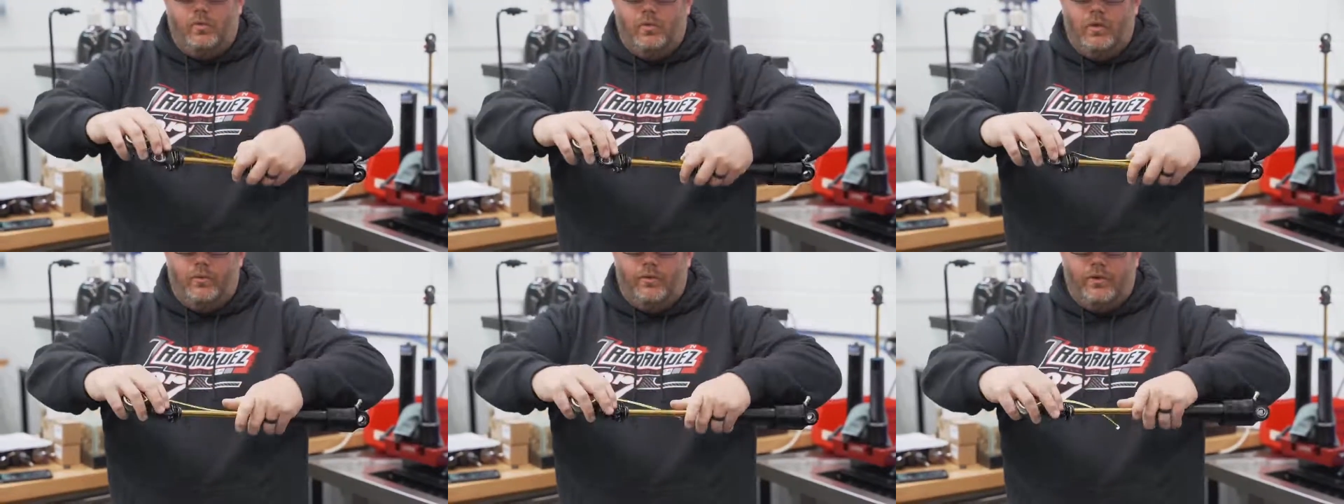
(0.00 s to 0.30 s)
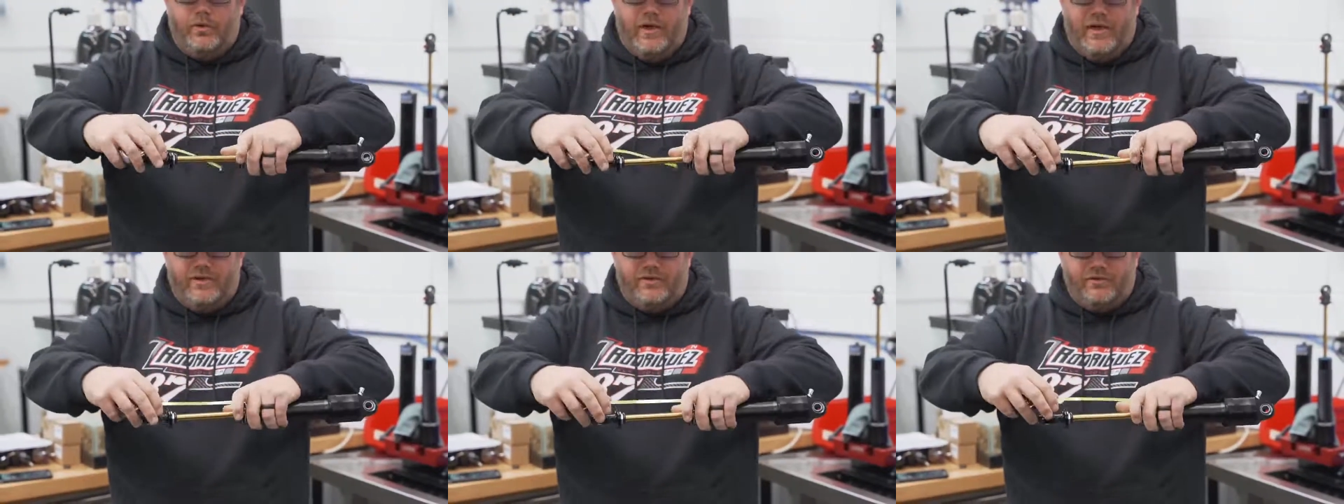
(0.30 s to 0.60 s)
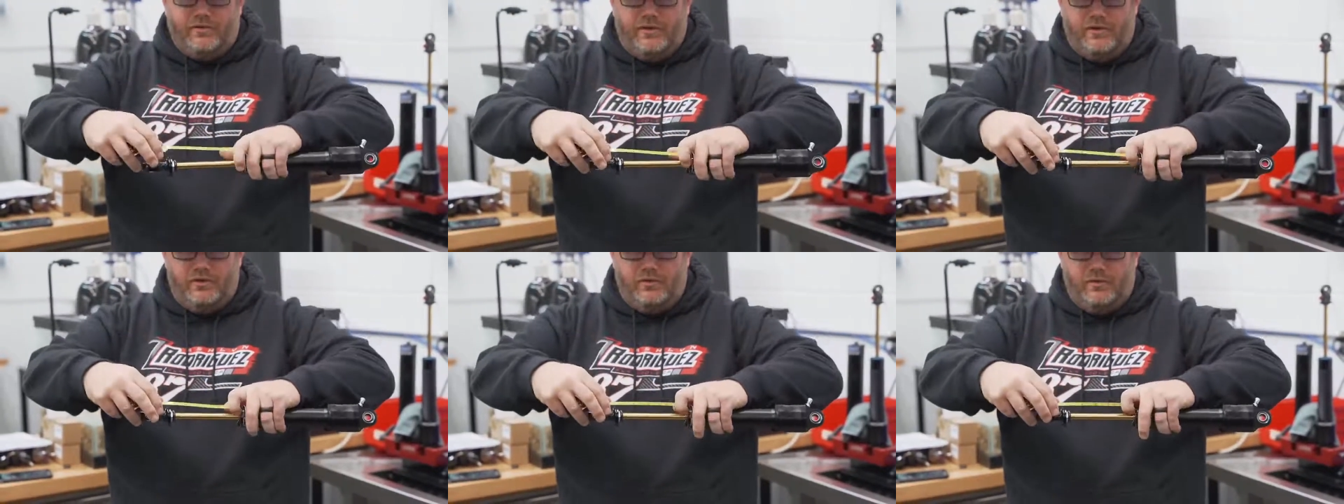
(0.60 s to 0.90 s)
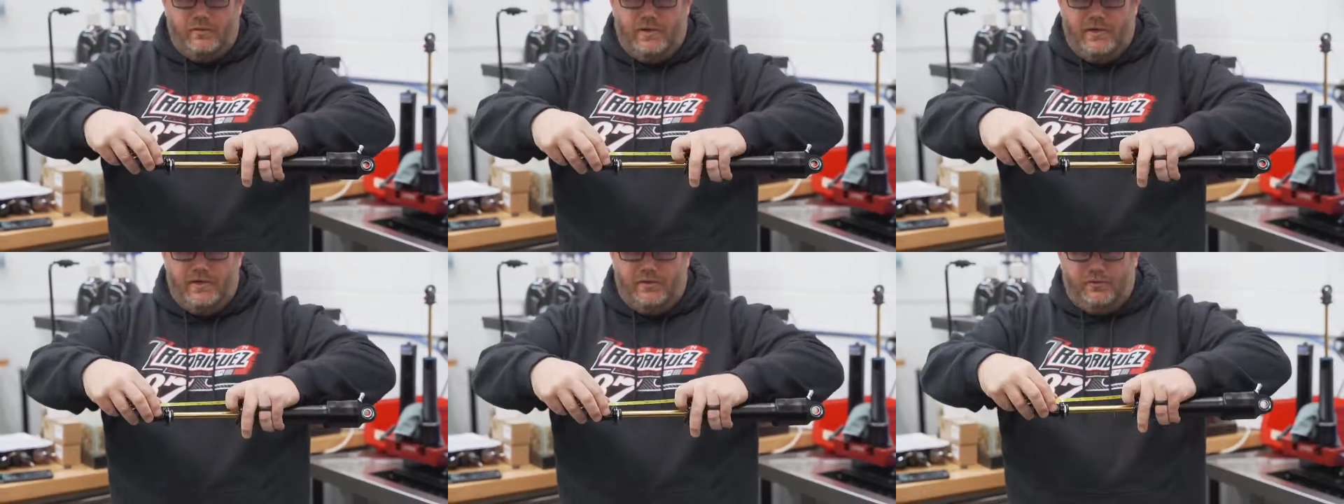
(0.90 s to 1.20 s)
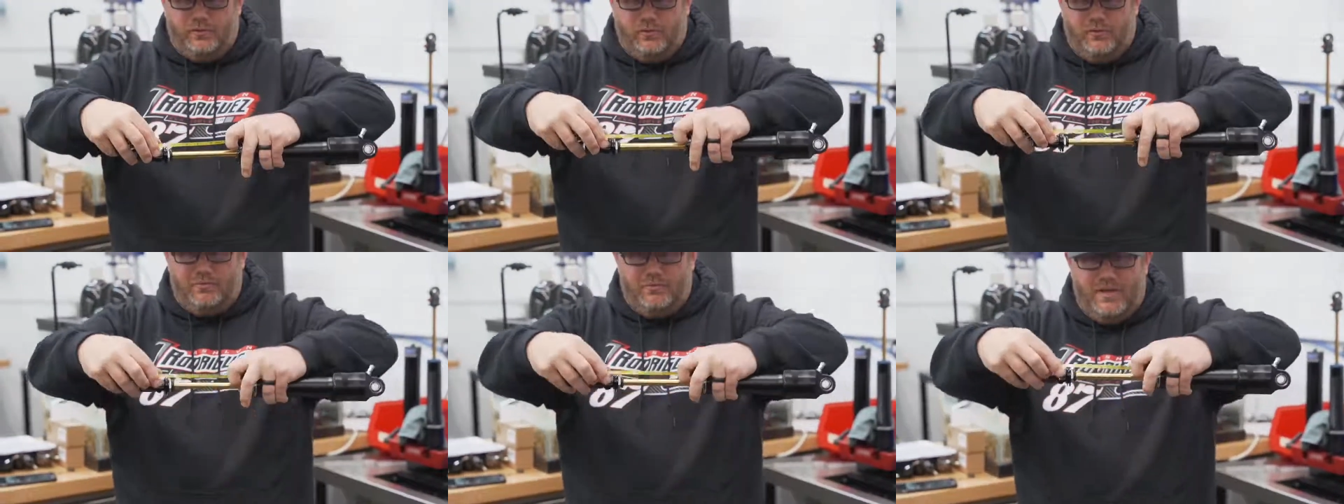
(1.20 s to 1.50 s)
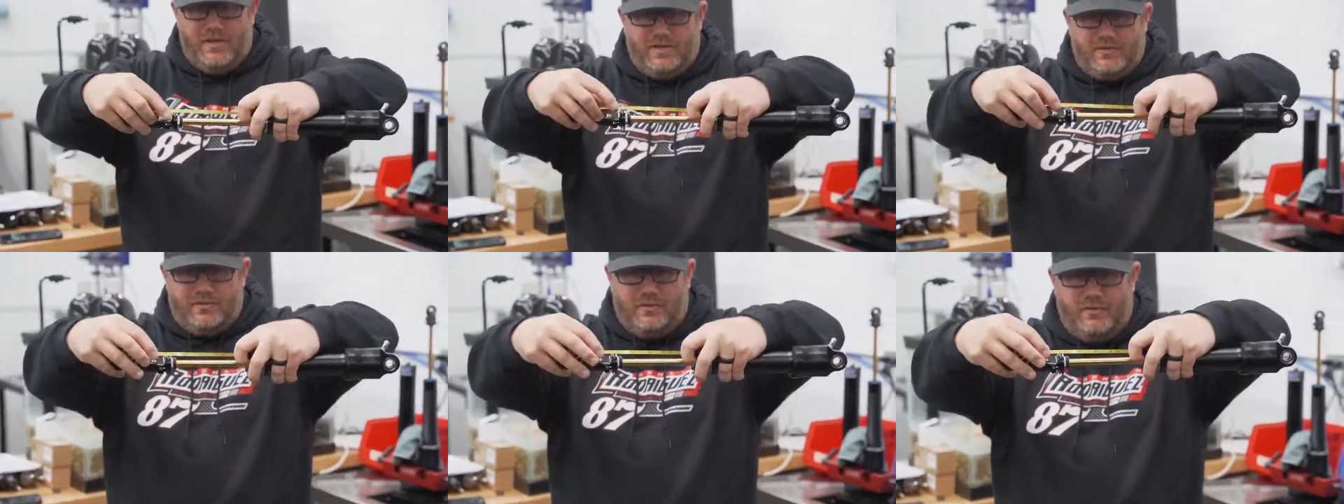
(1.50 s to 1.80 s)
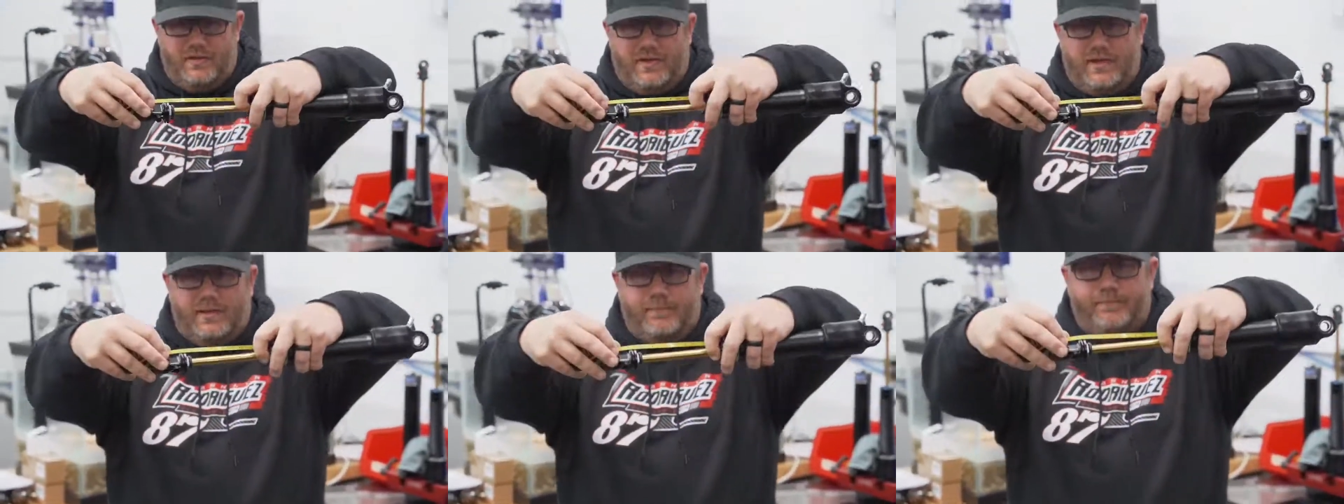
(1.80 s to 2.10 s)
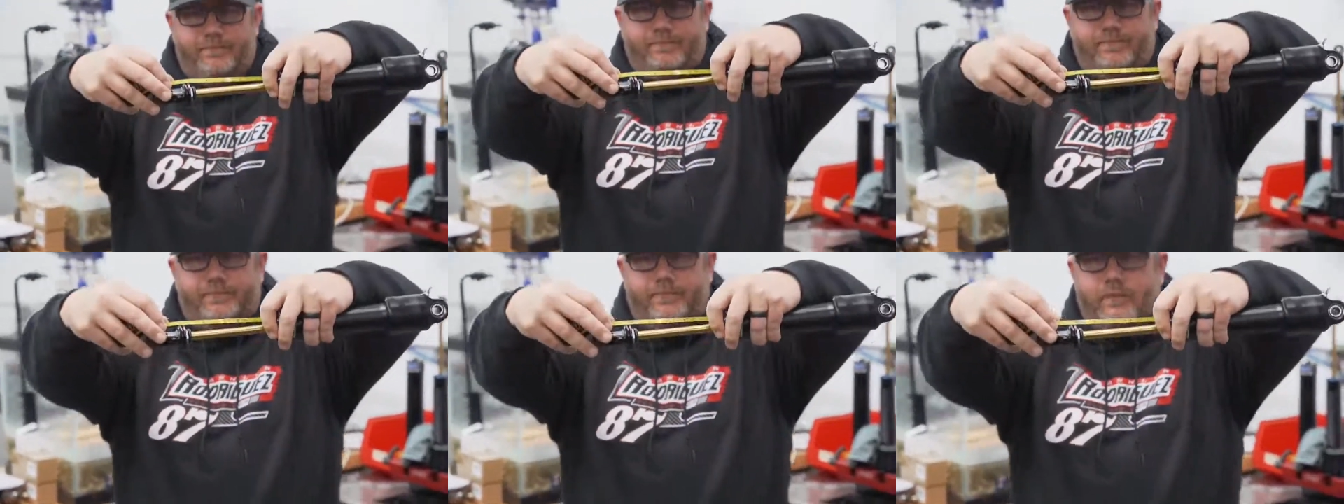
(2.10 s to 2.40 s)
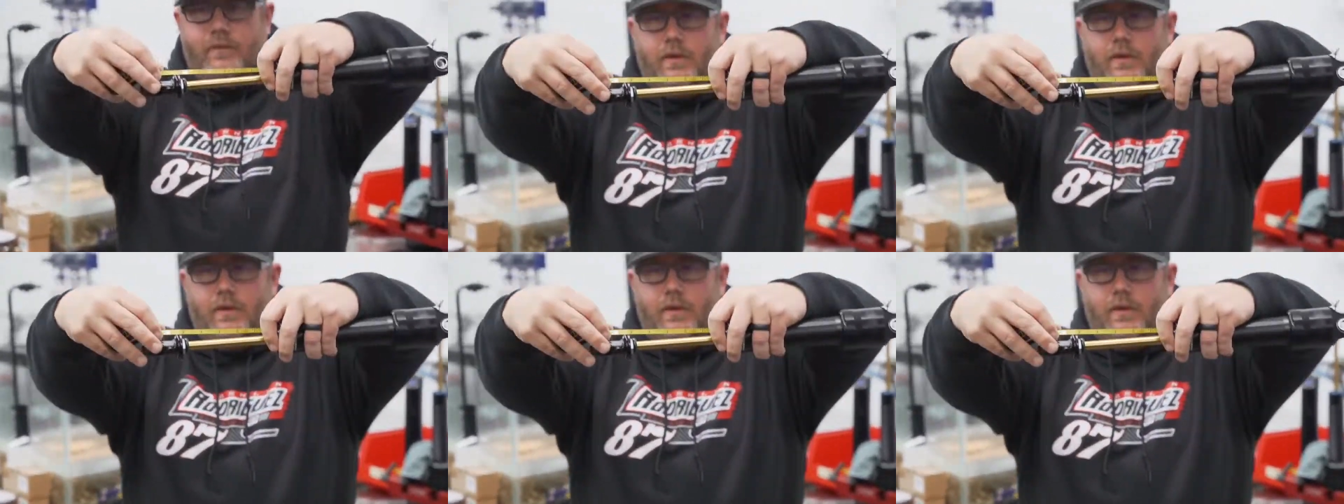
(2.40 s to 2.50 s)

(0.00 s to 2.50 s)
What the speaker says: what we're actually doing is we're measuring